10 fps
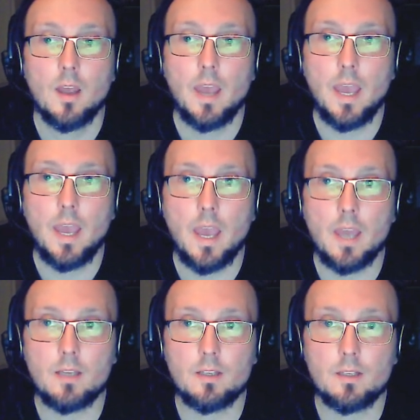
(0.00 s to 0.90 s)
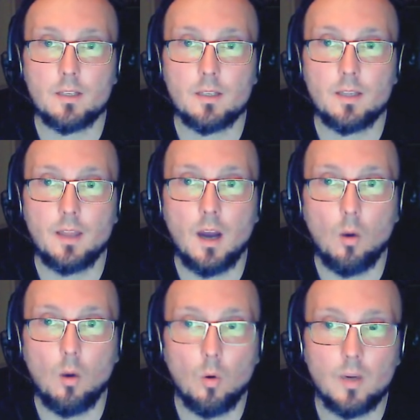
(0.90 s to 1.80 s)
And there are
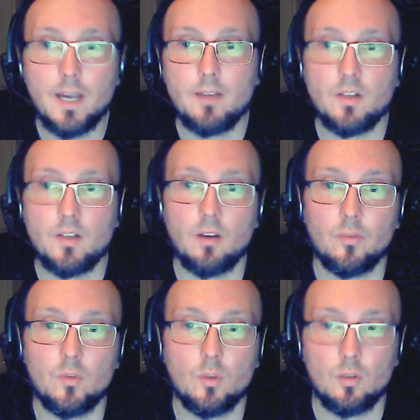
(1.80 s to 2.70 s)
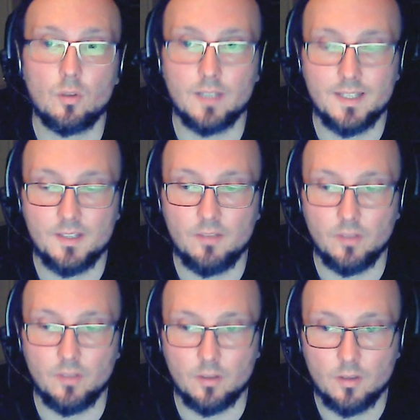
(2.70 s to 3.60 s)
all kinds of neutral density
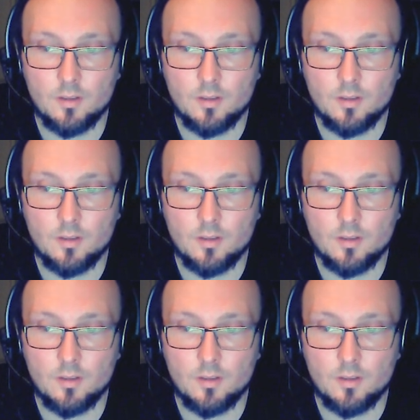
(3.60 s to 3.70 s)
filters,